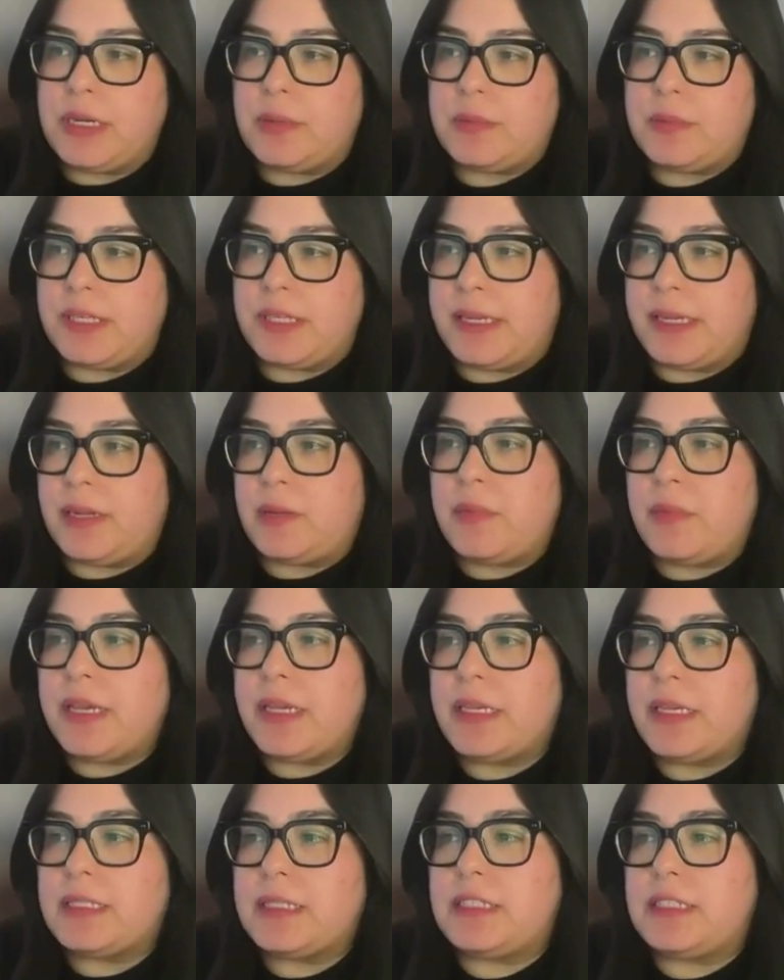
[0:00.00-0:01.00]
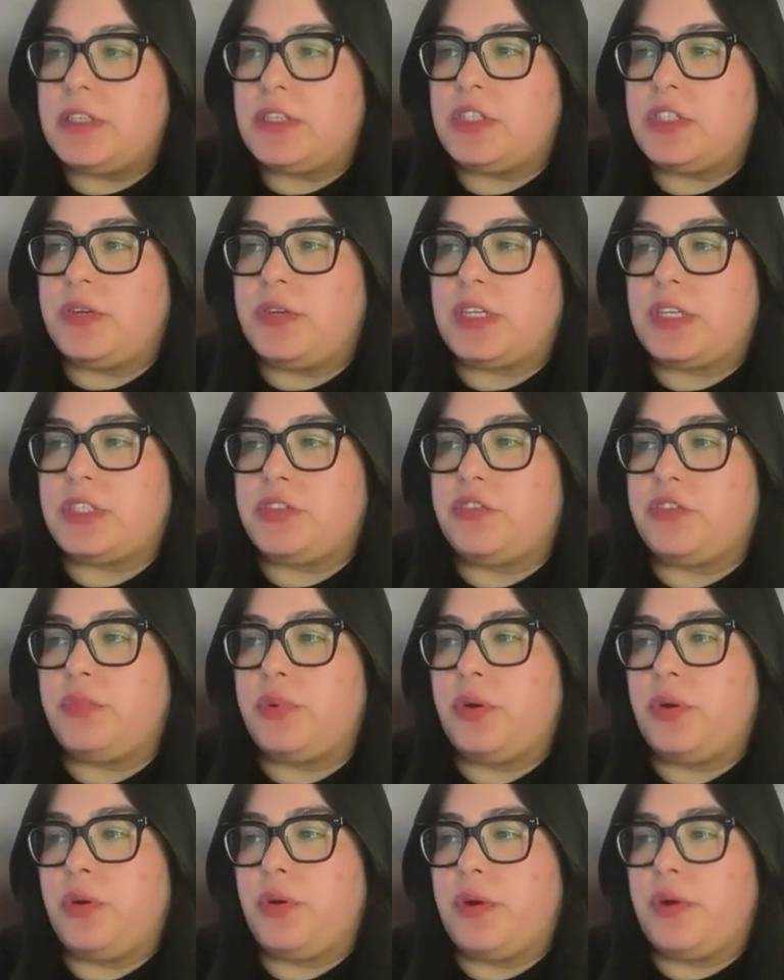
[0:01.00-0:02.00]
I'm Diana Maya, Senior Director of
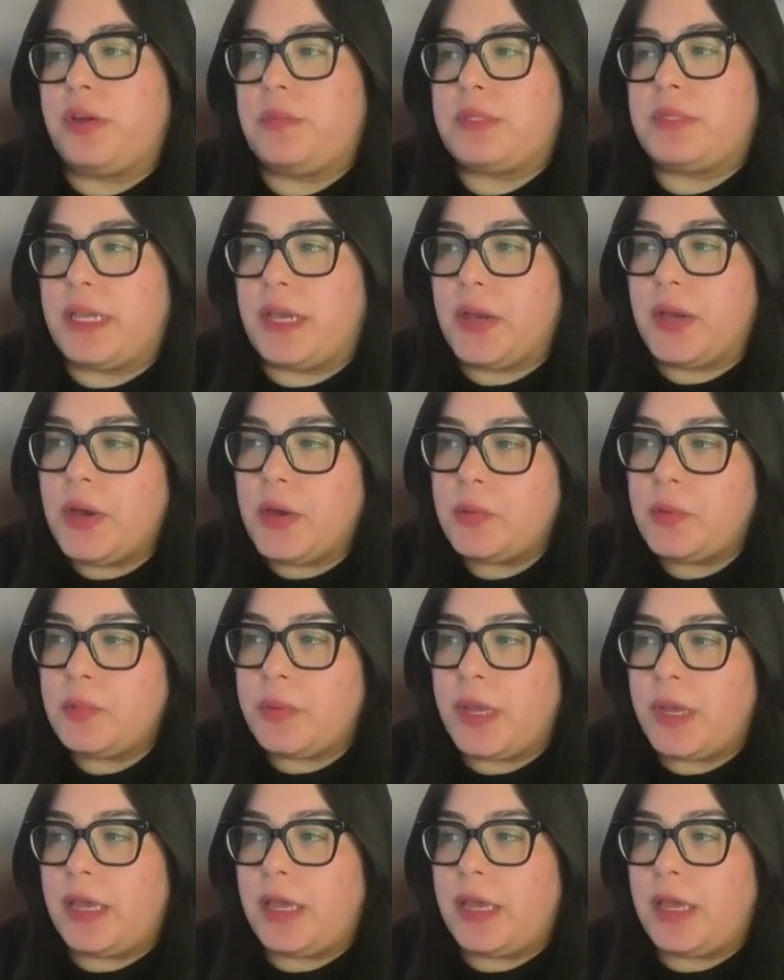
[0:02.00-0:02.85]
Programs at Hope,